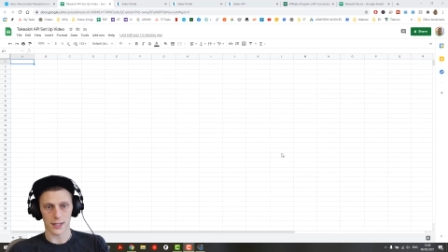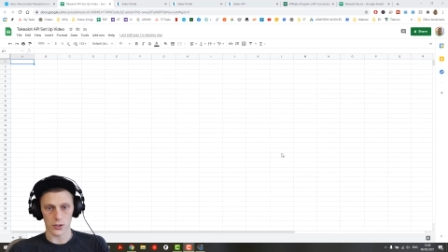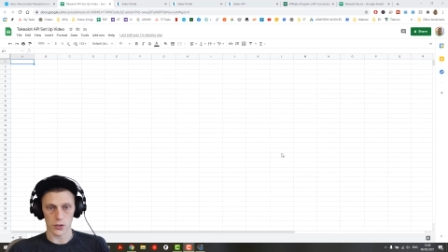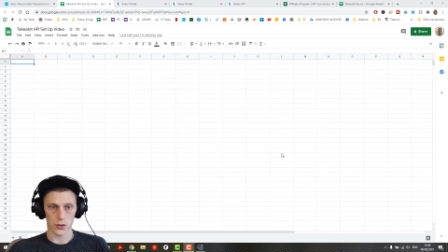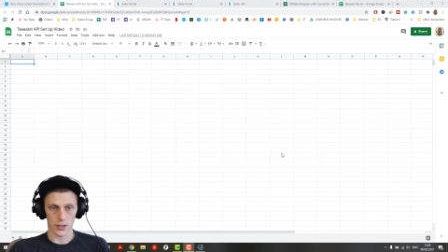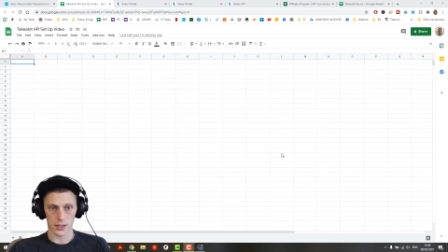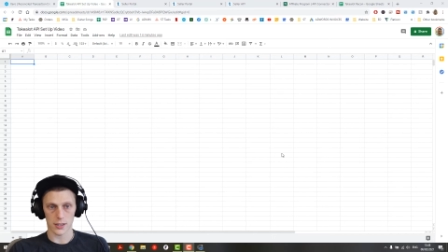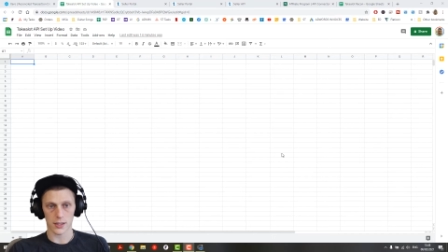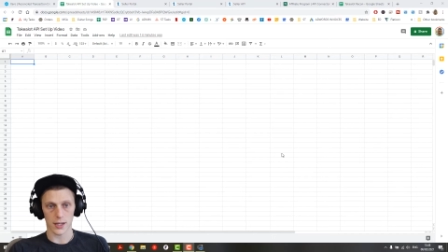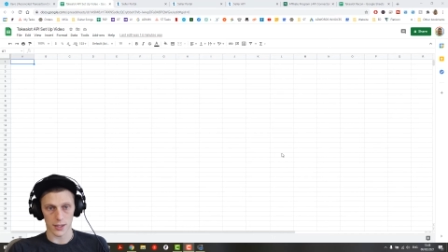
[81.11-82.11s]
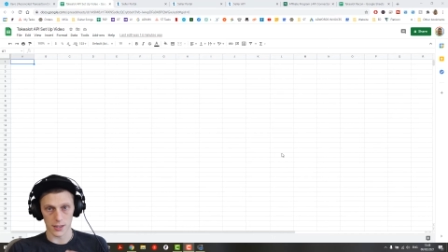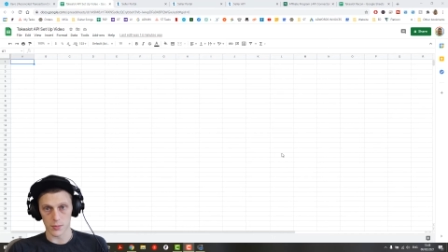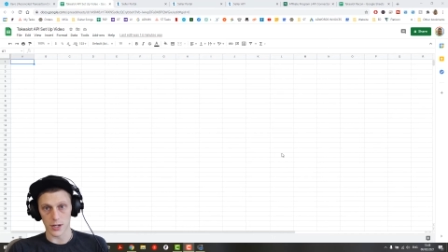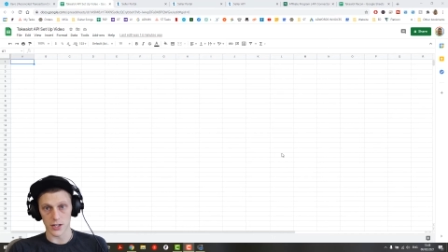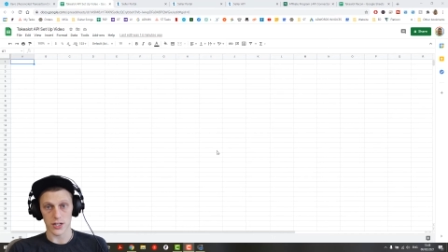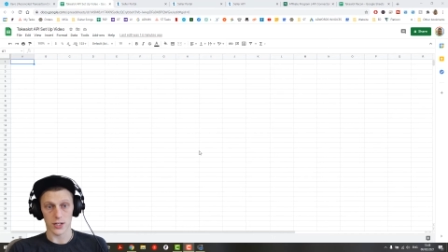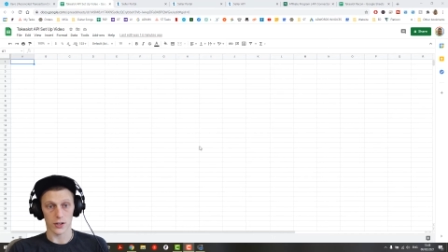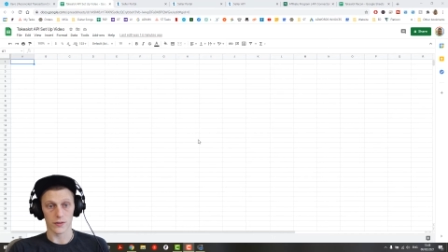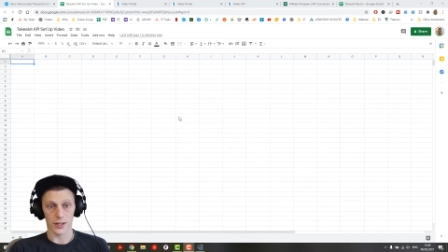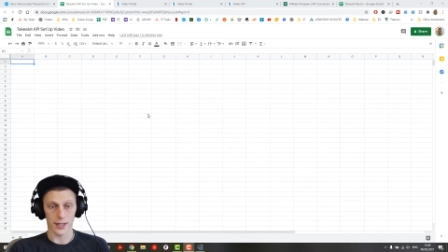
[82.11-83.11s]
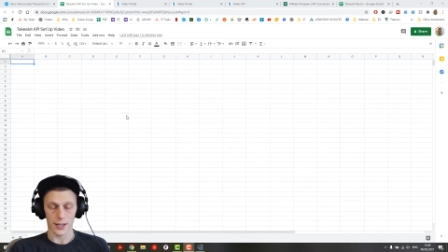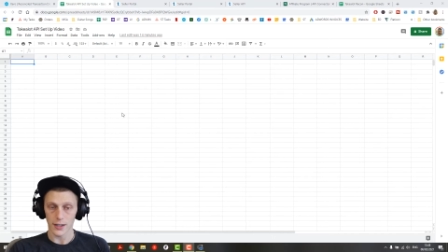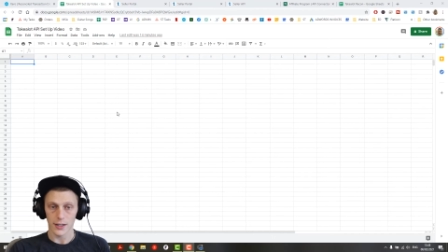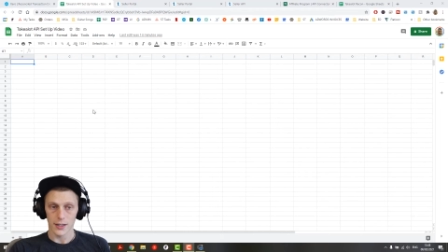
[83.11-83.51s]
into this uh, spreadsheet over here.